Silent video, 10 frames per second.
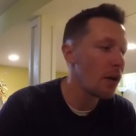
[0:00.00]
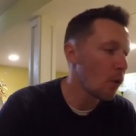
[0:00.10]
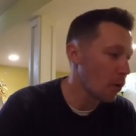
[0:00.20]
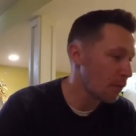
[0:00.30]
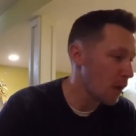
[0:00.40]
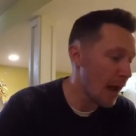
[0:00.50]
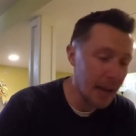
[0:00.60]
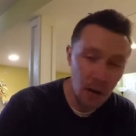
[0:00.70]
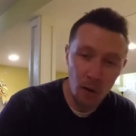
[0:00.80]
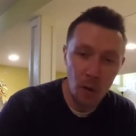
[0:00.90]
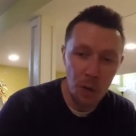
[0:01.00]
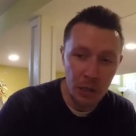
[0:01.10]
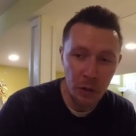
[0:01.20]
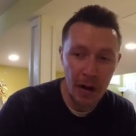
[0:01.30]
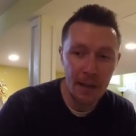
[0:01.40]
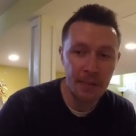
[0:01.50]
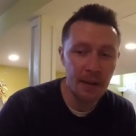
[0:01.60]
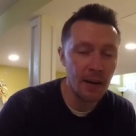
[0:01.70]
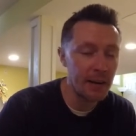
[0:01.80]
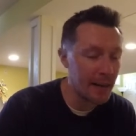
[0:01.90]
Or if you ate it all while you're out
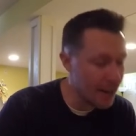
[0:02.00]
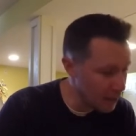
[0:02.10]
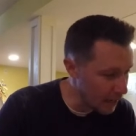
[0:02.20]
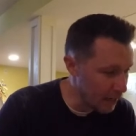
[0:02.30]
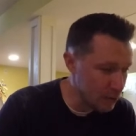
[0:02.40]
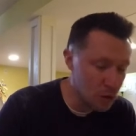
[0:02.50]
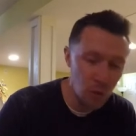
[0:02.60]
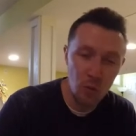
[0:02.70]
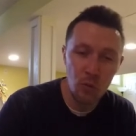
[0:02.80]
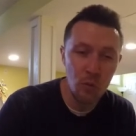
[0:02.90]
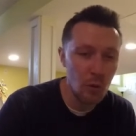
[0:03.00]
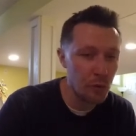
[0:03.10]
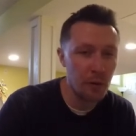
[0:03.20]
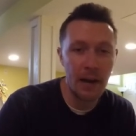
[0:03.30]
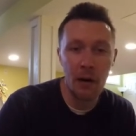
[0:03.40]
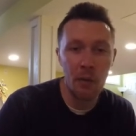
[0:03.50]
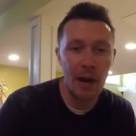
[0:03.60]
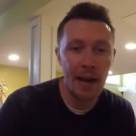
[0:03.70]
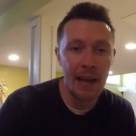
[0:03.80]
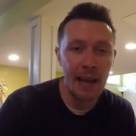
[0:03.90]
there and now you got a two or three hour
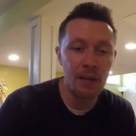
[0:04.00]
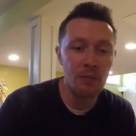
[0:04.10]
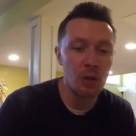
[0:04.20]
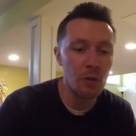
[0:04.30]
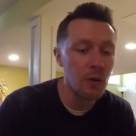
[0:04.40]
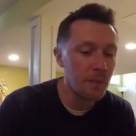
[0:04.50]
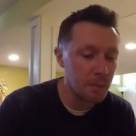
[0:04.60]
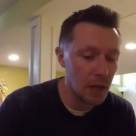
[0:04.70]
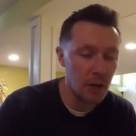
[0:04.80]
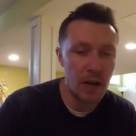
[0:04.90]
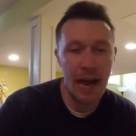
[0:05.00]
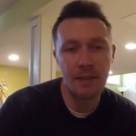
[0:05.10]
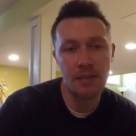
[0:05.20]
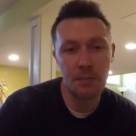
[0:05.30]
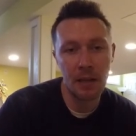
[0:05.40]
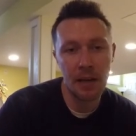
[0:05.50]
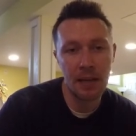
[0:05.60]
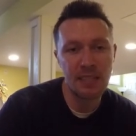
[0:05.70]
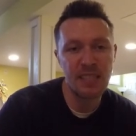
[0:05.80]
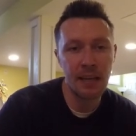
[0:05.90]
ride ahead of you, you know, you have something
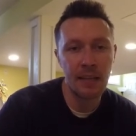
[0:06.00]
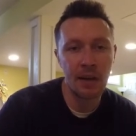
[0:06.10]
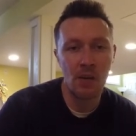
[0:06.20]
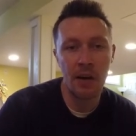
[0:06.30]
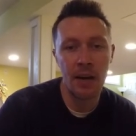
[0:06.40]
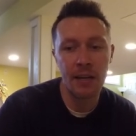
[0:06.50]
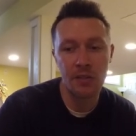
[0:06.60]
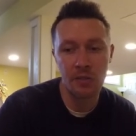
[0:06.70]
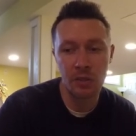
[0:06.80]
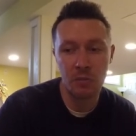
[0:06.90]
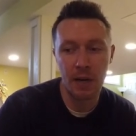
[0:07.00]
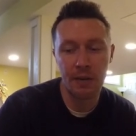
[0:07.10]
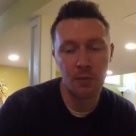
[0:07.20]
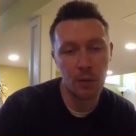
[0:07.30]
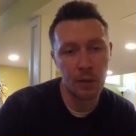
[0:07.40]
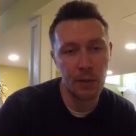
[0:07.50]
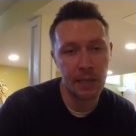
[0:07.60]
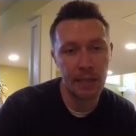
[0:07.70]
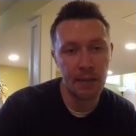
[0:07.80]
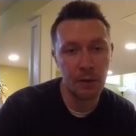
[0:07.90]
kind of sitting there on ice or just ready for you when
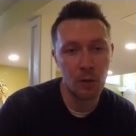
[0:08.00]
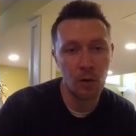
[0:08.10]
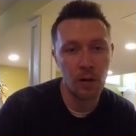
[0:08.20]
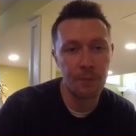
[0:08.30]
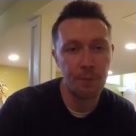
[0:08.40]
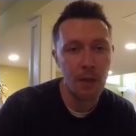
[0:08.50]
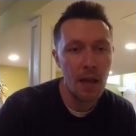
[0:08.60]
you get in the car.